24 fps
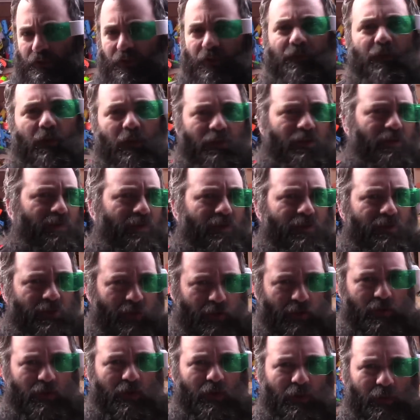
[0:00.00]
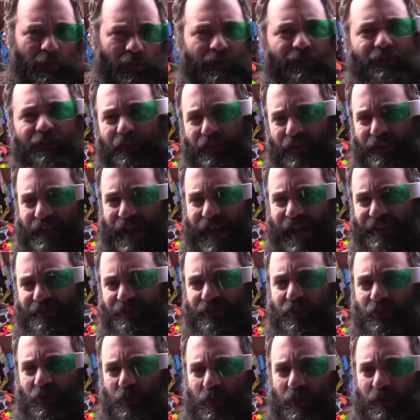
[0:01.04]
The first two Goodwills and the
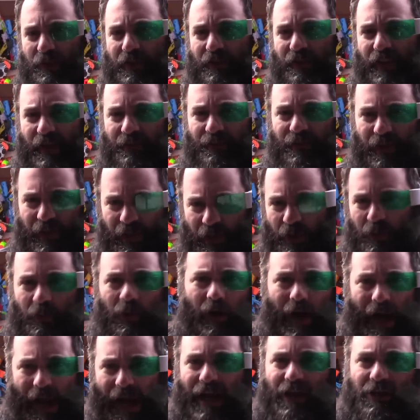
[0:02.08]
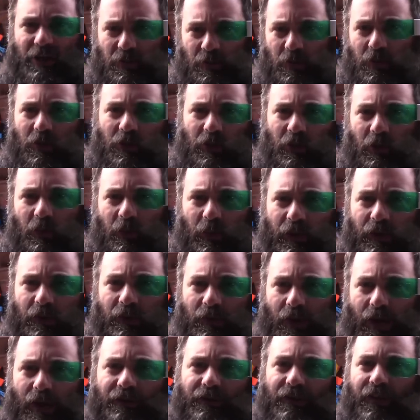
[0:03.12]
last Goodwill in that video were actual Goodwill
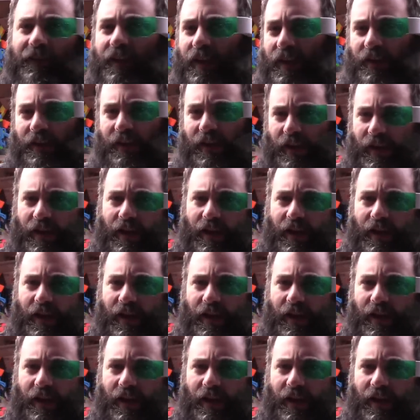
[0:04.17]
runs, and then